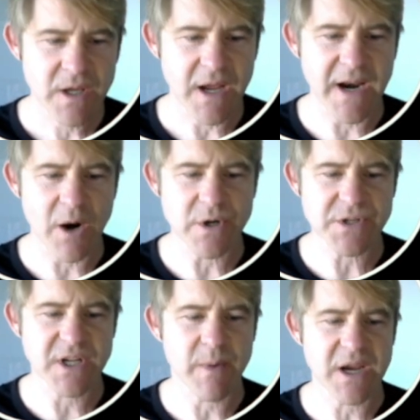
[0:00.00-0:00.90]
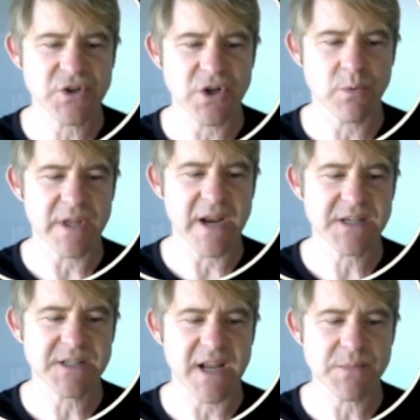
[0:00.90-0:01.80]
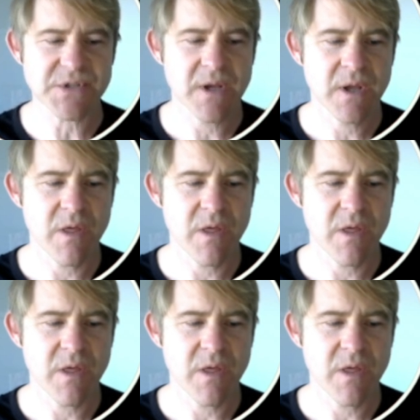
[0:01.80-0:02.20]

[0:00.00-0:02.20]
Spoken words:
And now we're just going to make sure with the next steps